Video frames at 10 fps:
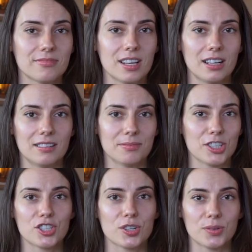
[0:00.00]

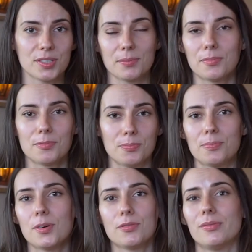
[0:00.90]
that shows up
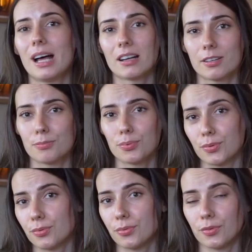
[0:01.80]
a valid
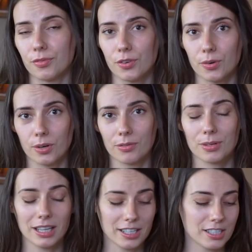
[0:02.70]
proof of your
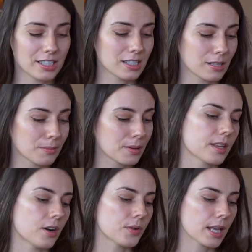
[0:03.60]
relationship.
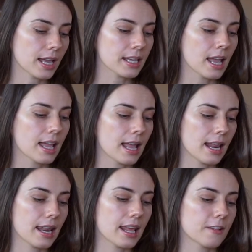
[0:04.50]
Okay,
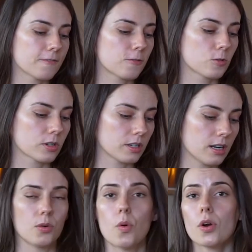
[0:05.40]
and then for
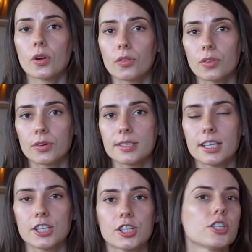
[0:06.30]
the work
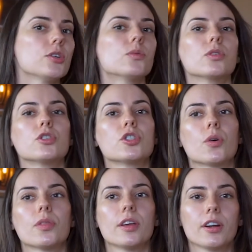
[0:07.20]
authorization, you will
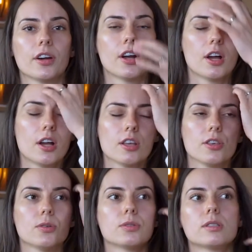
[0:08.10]
show there,
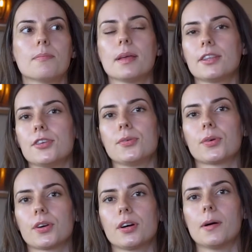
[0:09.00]
you'll submit
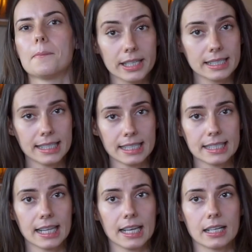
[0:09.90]
your
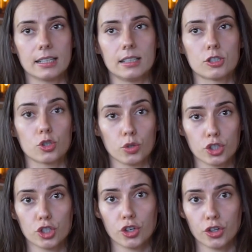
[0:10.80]
existing Social
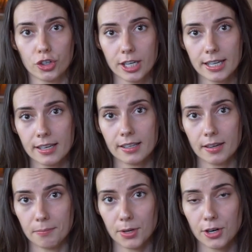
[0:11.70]
Security
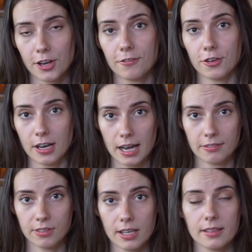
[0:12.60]
number if you
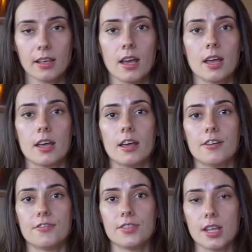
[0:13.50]
have it.
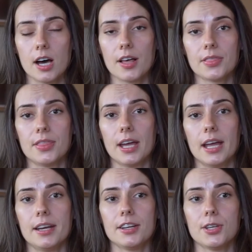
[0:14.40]
If not,
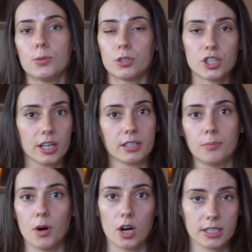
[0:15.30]
then you'll check the
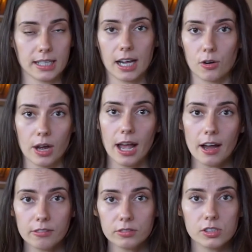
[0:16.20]
box, I don't
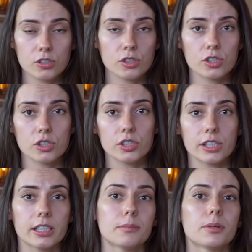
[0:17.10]
have a Social
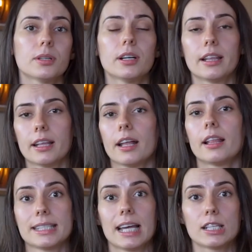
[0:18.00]
Security number, and then
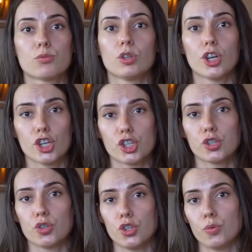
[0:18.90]
USCIS will
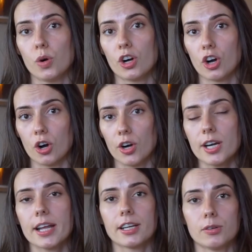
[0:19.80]
issue you a
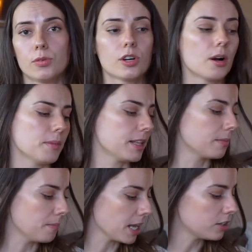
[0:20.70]
card, and it will come in
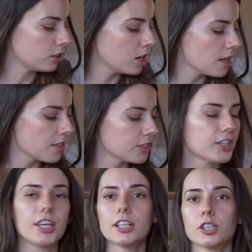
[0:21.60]
the mail
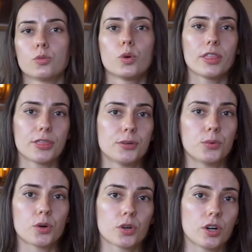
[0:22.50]
together with the
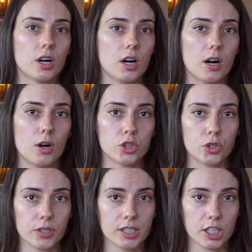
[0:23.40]
work
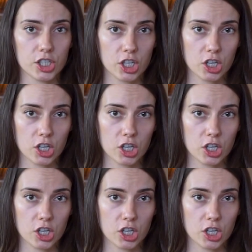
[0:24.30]
authorization